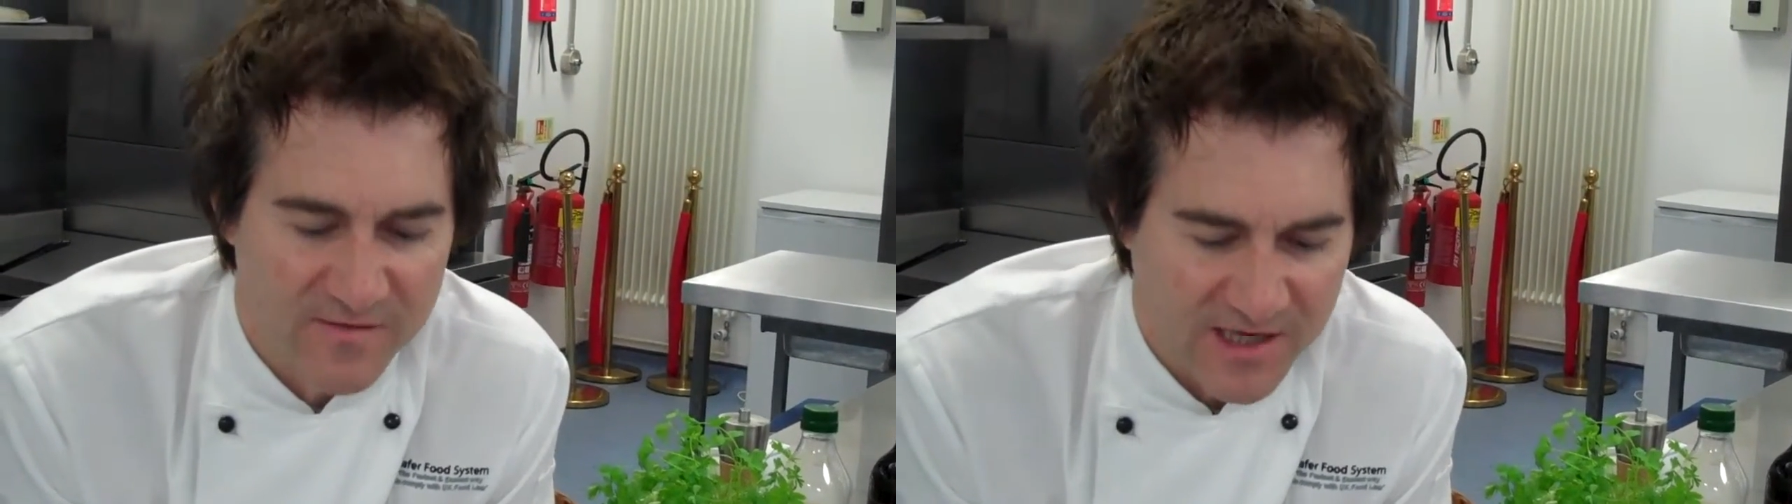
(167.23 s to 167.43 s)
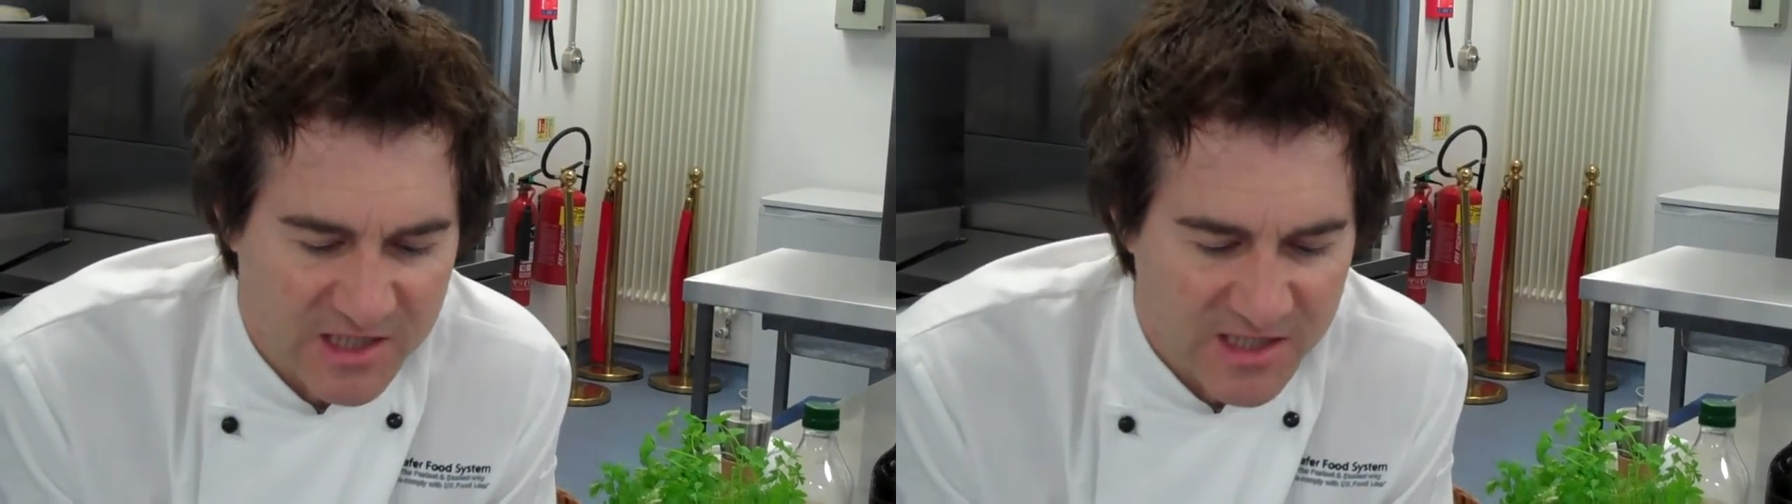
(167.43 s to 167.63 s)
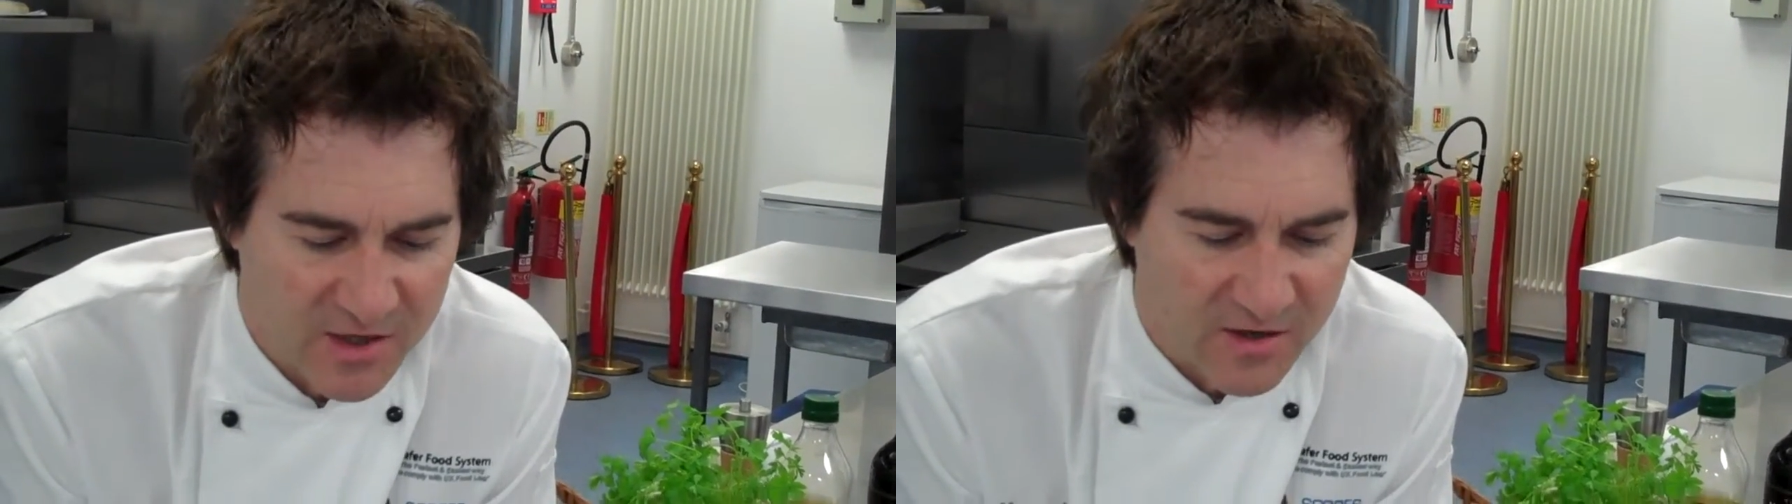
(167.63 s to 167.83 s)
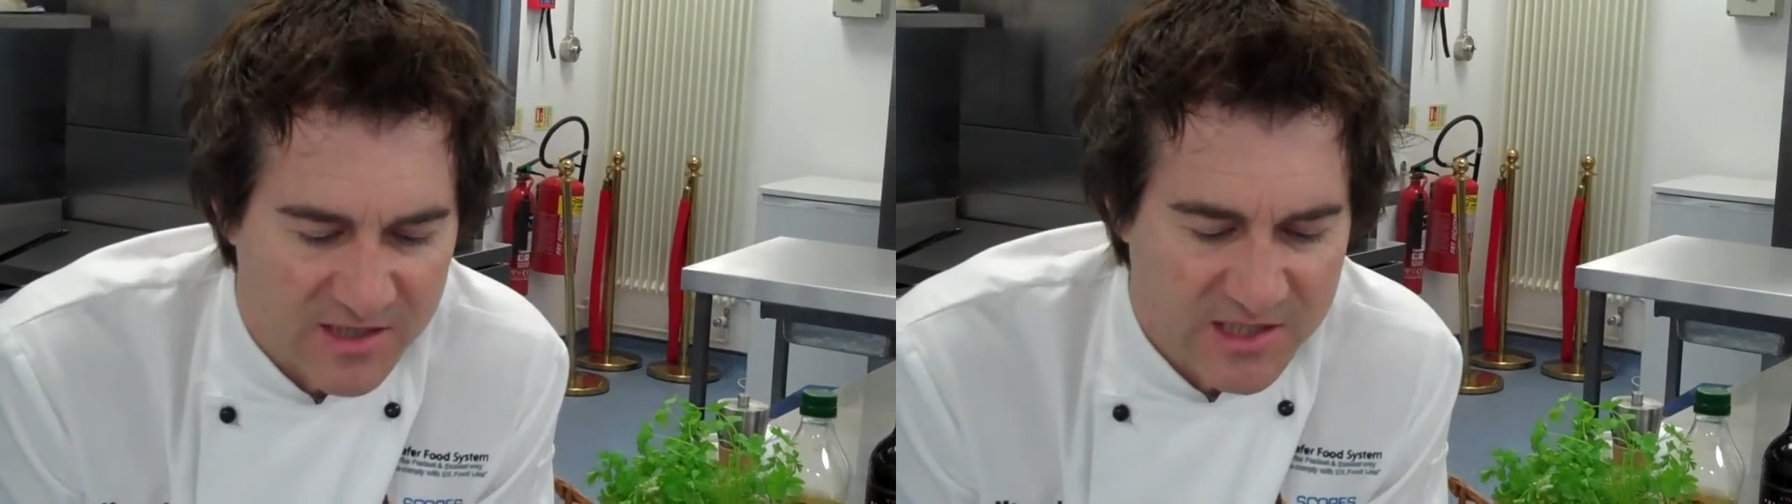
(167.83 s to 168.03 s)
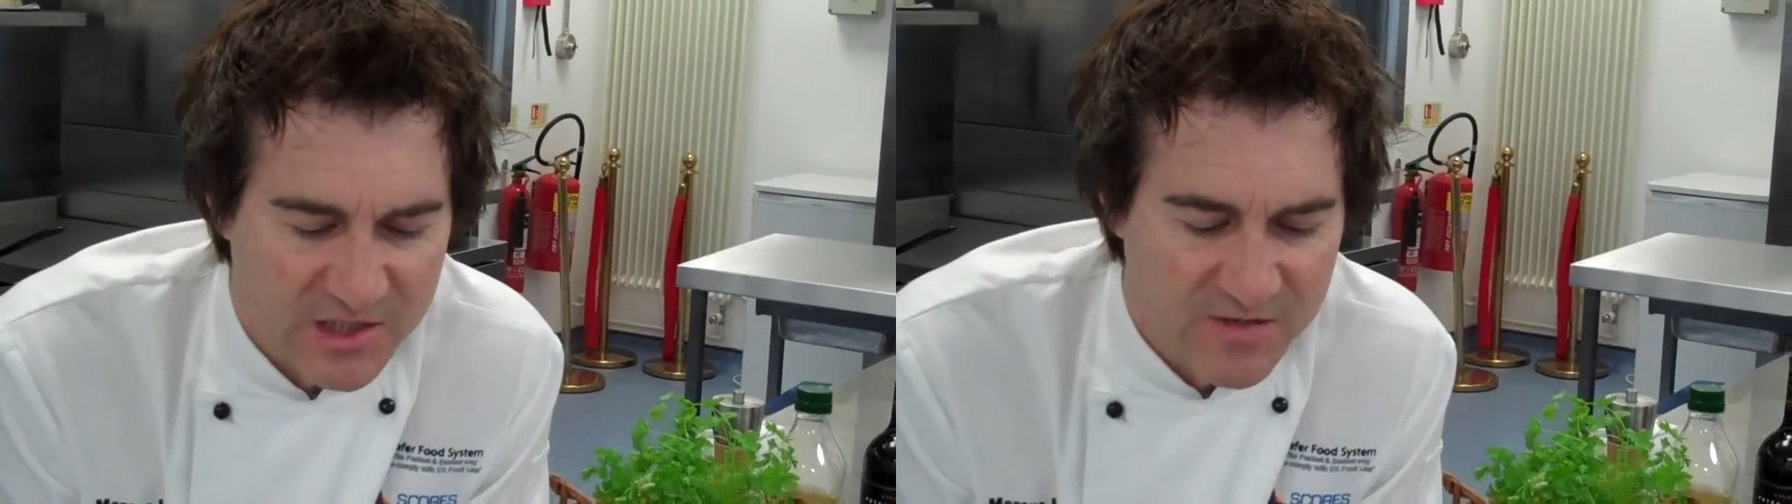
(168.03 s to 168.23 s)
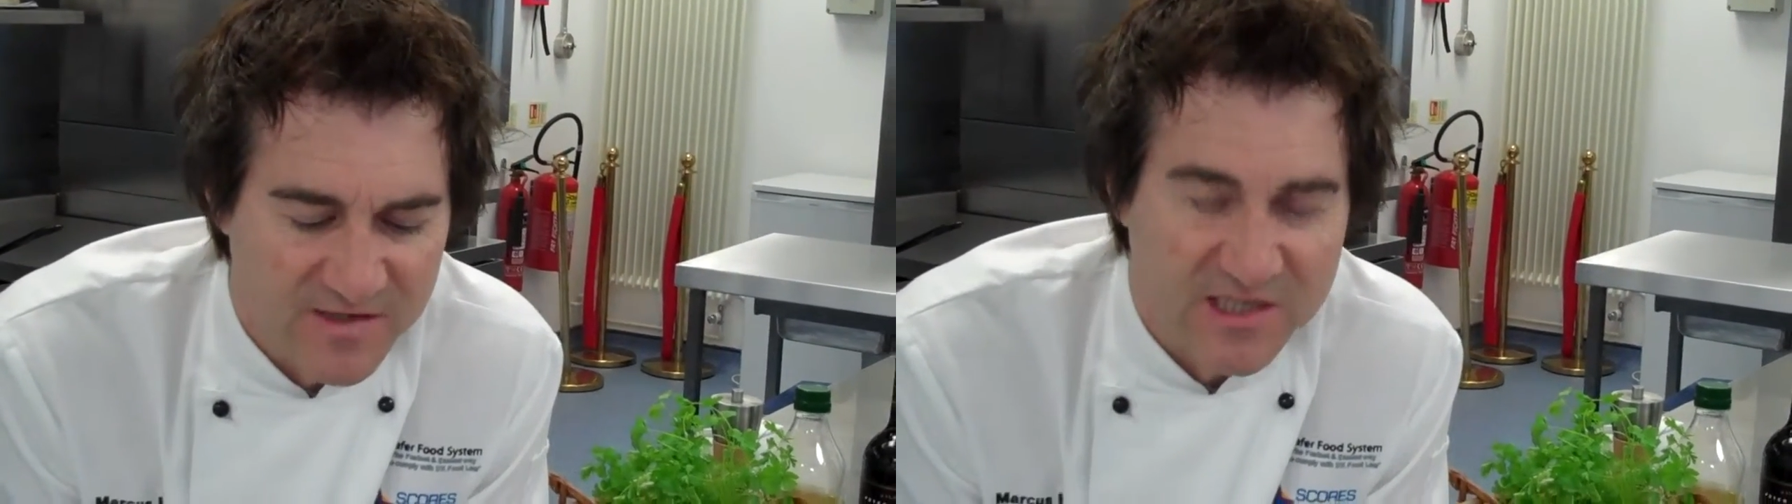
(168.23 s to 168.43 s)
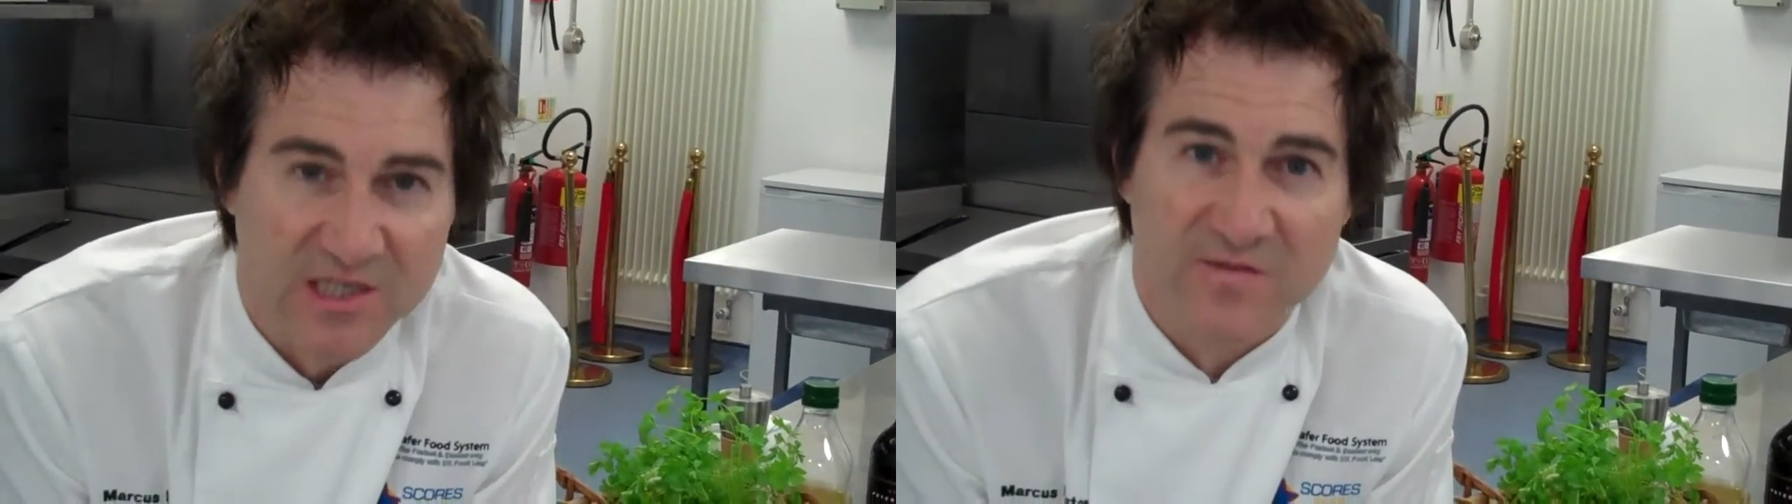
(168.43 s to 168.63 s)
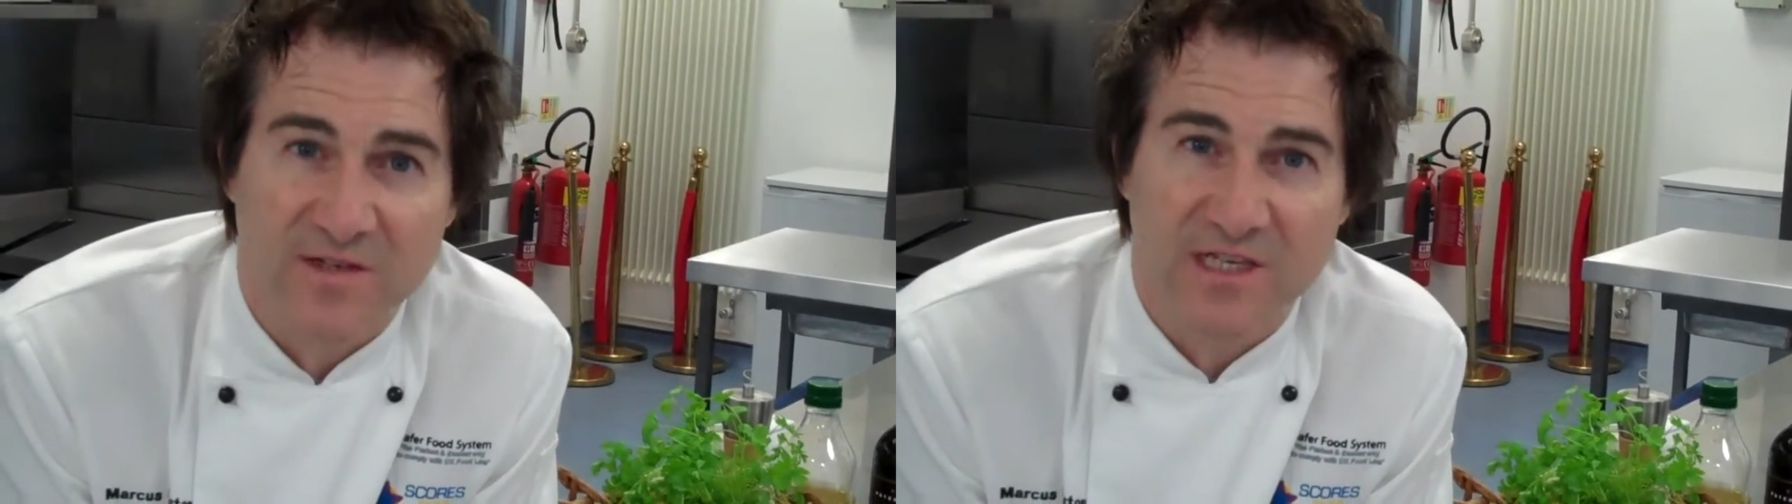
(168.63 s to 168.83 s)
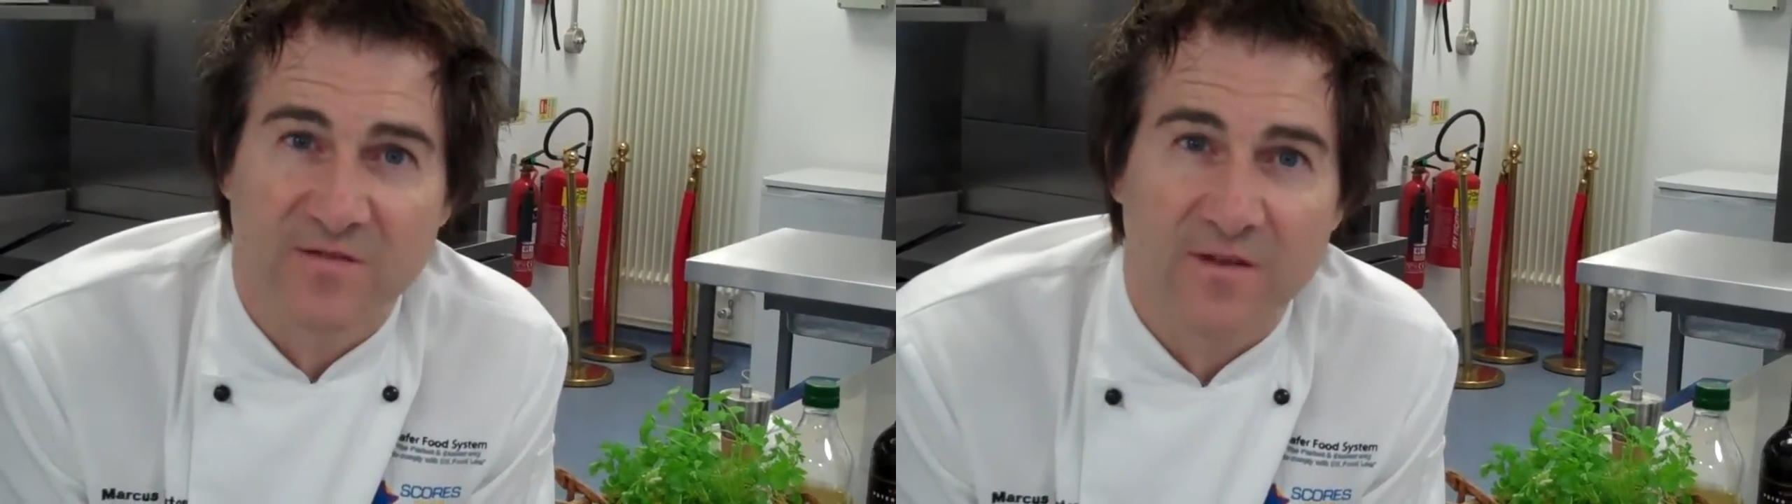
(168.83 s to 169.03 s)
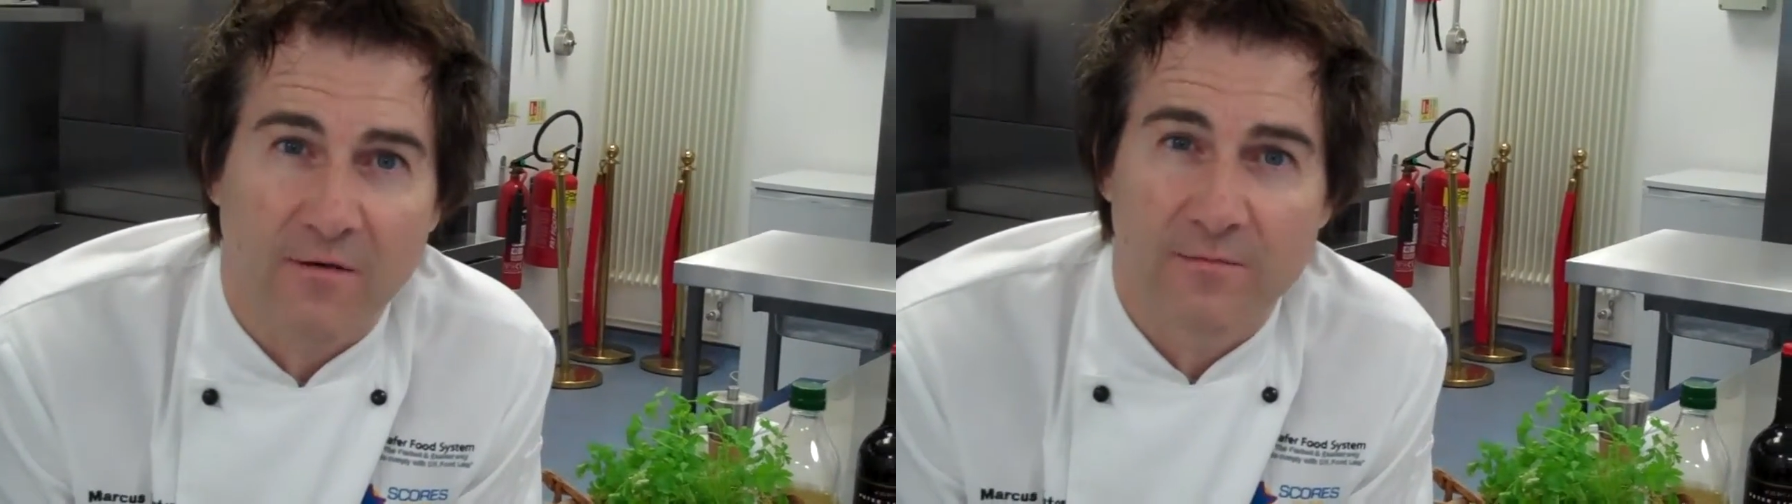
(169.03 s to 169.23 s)
We've actually got his services for this
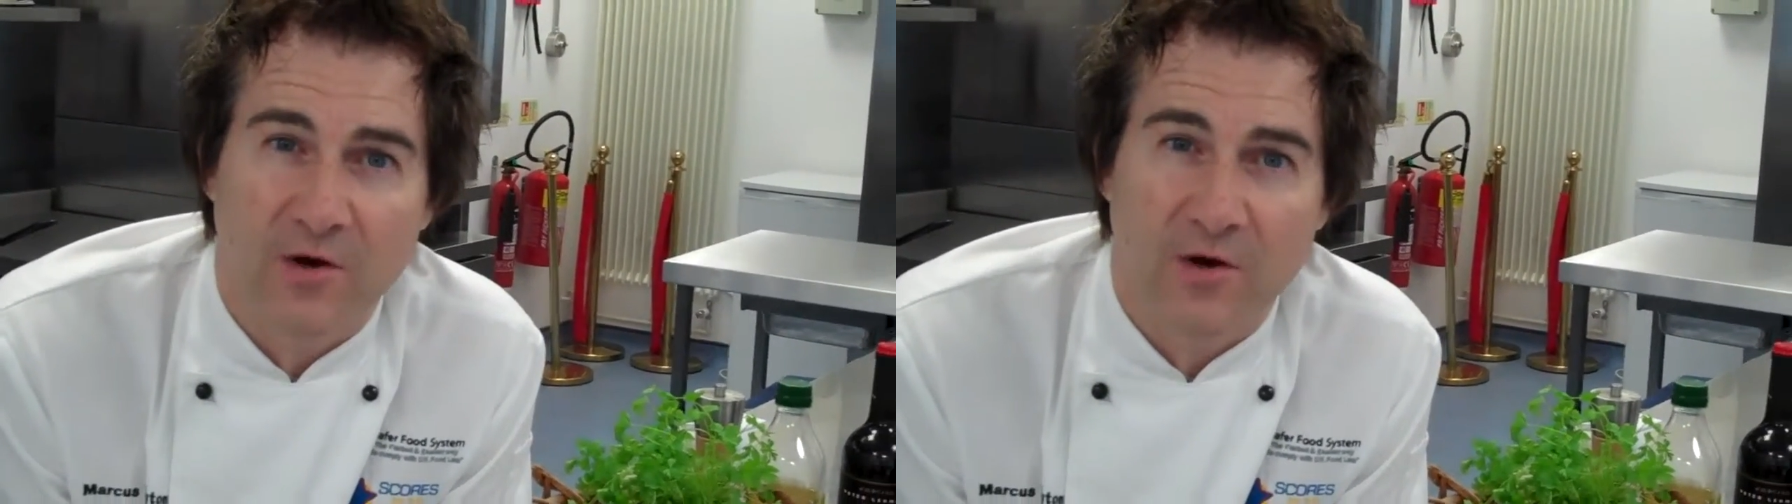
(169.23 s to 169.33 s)
very